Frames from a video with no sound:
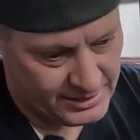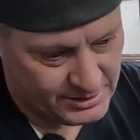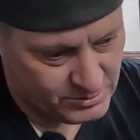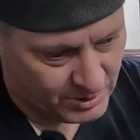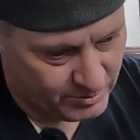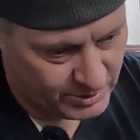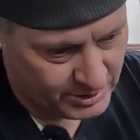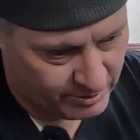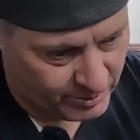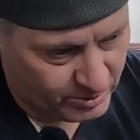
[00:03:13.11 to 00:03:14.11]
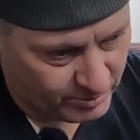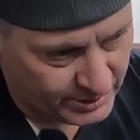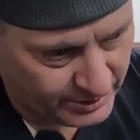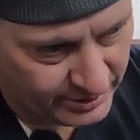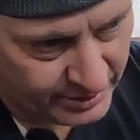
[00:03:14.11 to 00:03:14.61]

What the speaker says: is what we're gonna roll with.